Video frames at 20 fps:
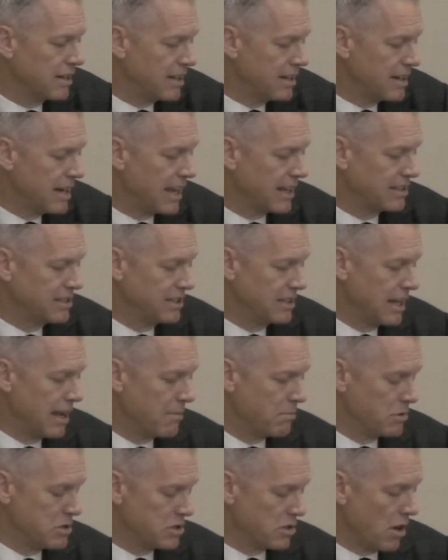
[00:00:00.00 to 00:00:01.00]
uh, next
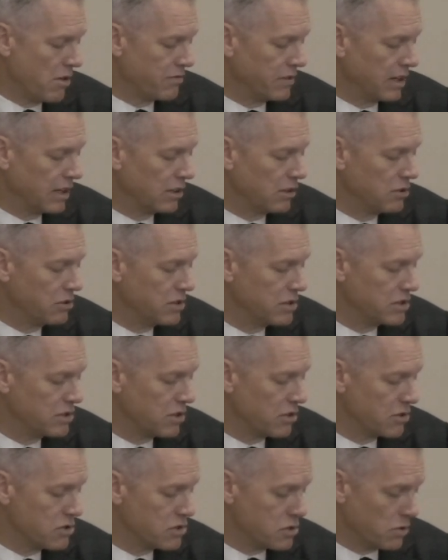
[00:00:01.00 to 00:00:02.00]
step, which often included
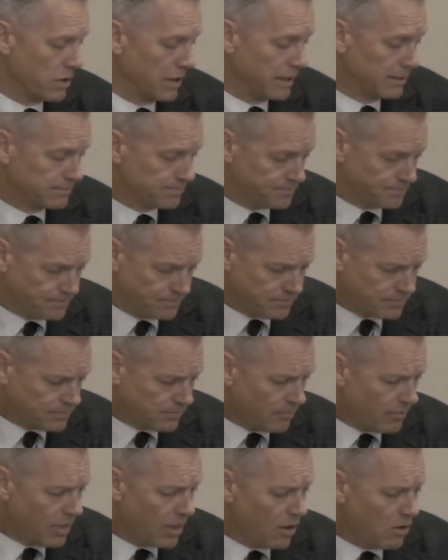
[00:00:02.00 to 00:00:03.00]
surgery.
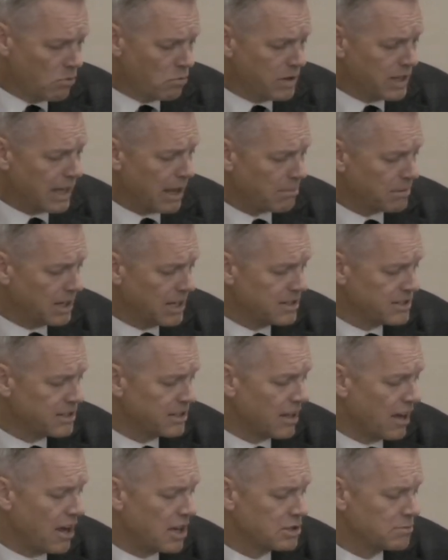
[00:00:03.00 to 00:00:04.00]
We kept kids in
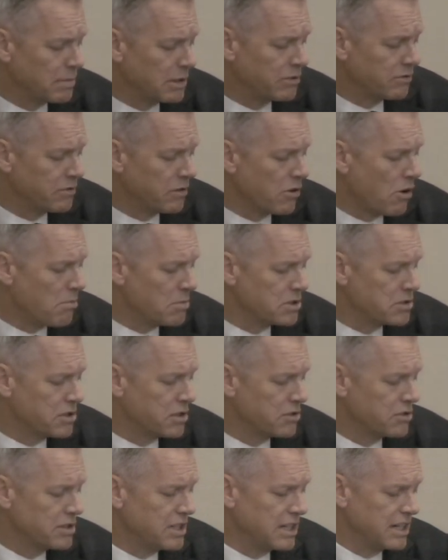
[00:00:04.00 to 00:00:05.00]
the hospital for almost
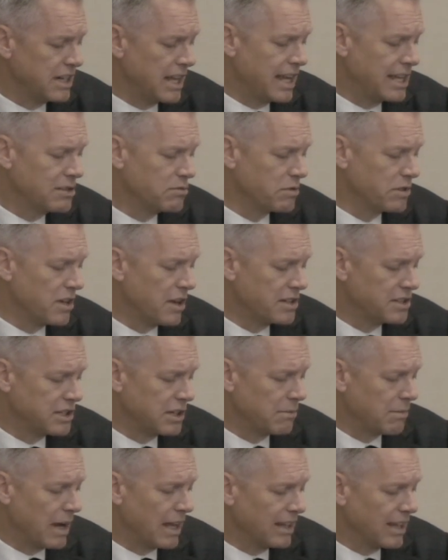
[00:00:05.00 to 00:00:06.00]
13 days with
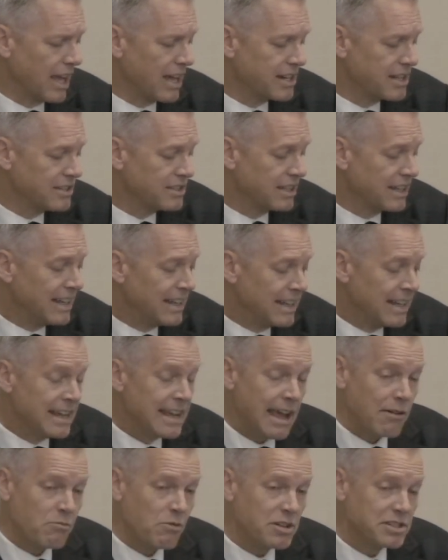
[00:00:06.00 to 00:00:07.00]
osteomyelitis.
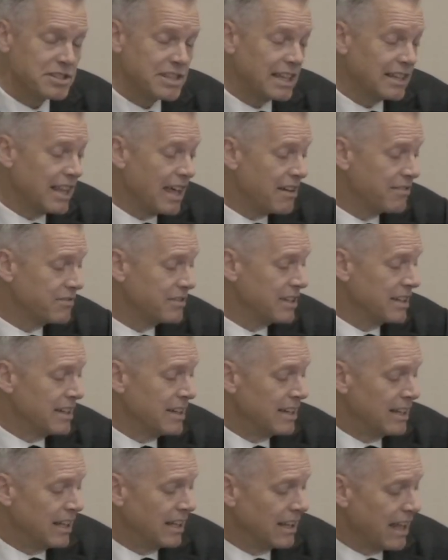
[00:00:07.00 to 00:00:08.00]
And once they left,
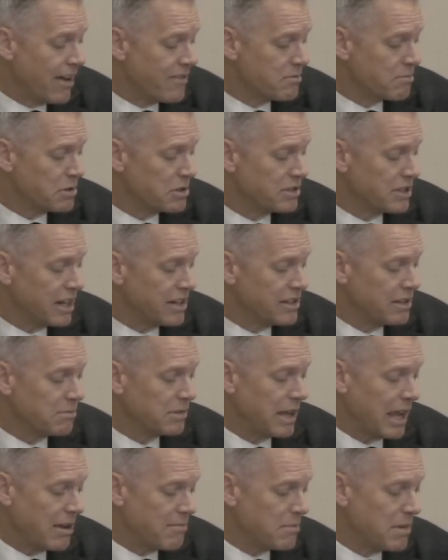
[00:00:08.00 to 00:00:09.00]
11% of them
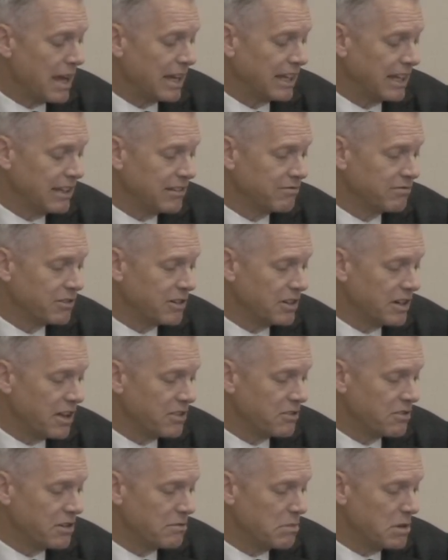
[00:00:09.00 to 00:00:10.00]
came back in for
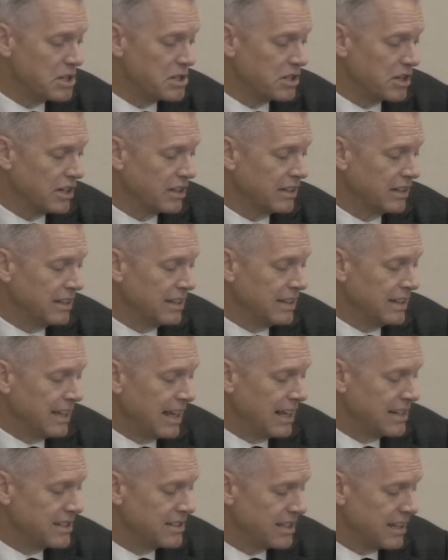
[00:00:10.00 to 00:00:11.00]
another admission.
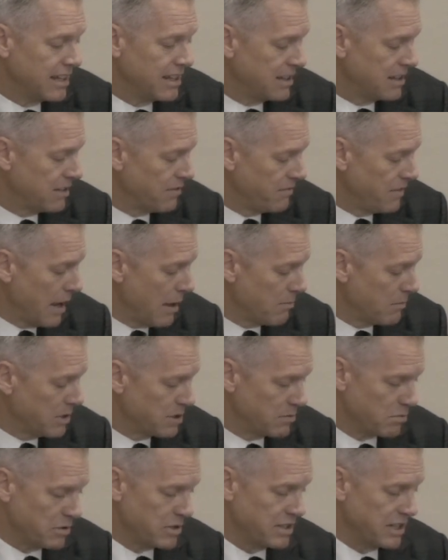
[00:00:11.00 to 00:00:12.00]
And to say that the
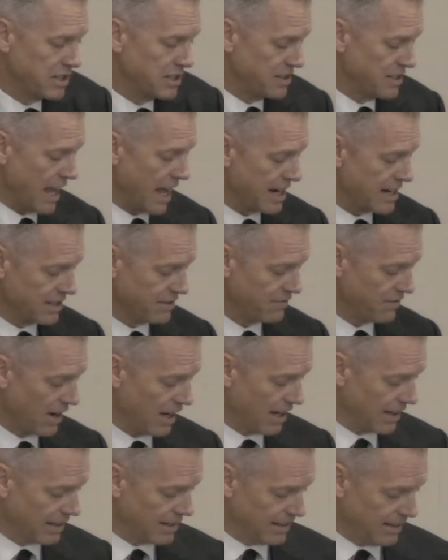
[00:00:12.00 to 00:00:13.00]
families were
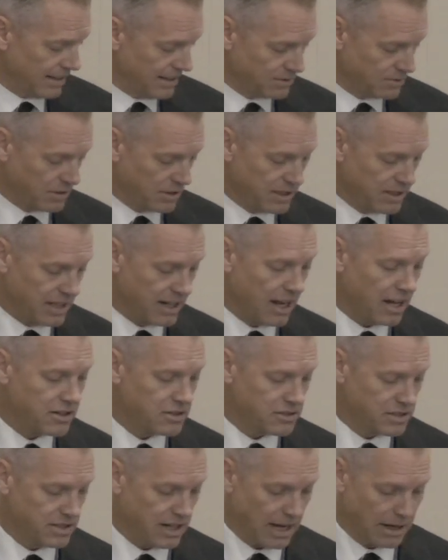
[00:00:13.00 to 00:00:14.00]
dissatisfied is really an
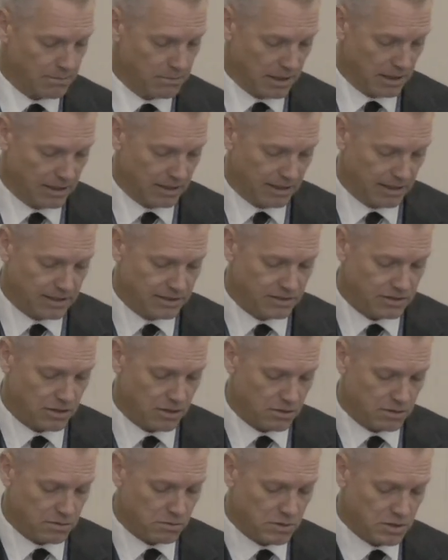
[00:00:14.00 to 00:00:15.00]
understatement. And
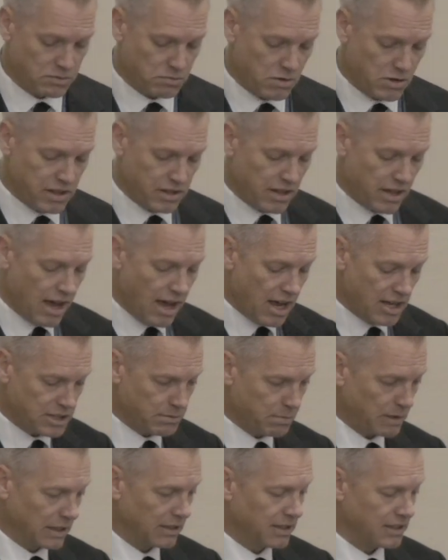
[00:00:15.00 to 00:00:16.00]
so it was one of the
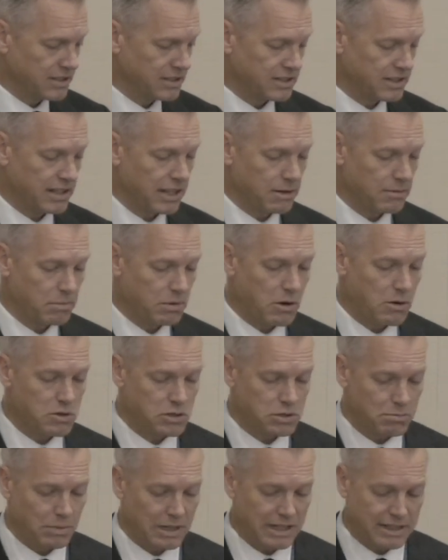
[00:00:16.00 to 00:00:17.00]
hospitalists that
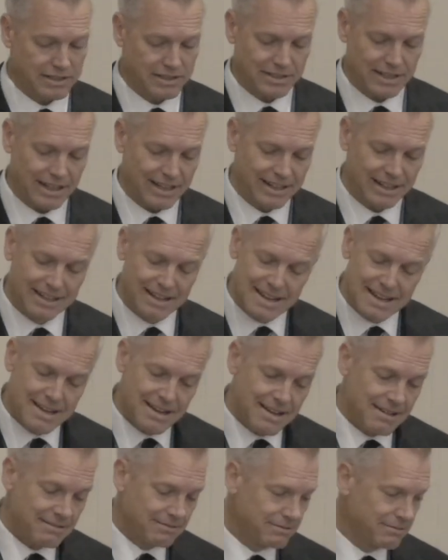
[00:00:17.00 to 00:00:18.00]
approached me and said,
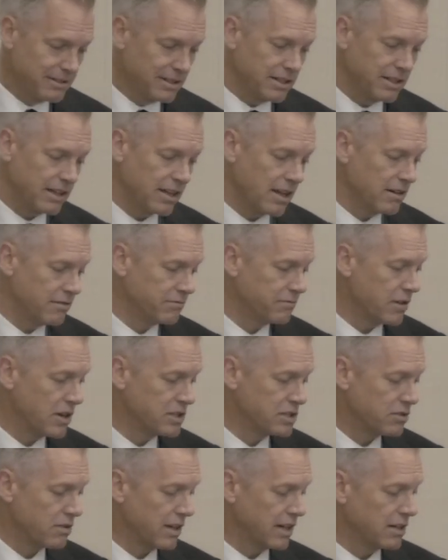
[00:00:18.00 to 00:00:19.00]
we're really kind of
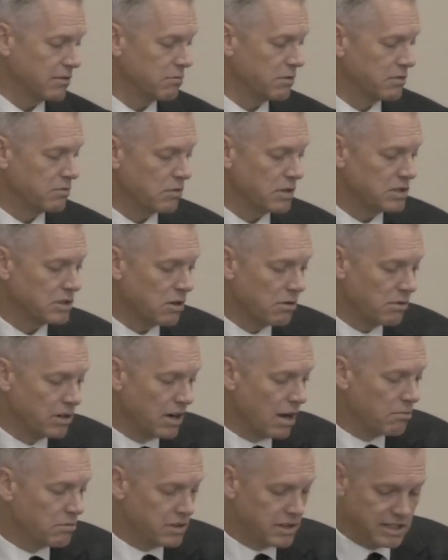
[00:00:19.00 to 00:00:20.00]
frustrated with what's going
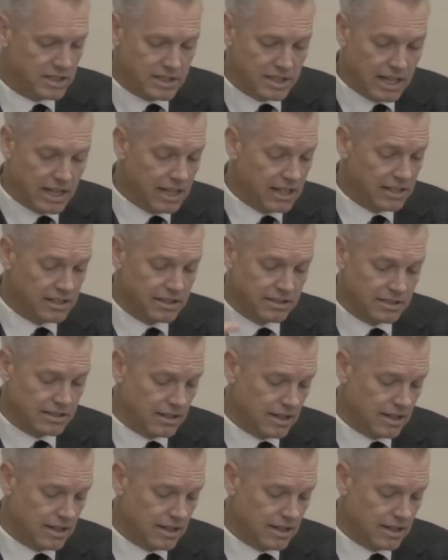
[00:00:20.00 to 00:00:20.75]
on with these kids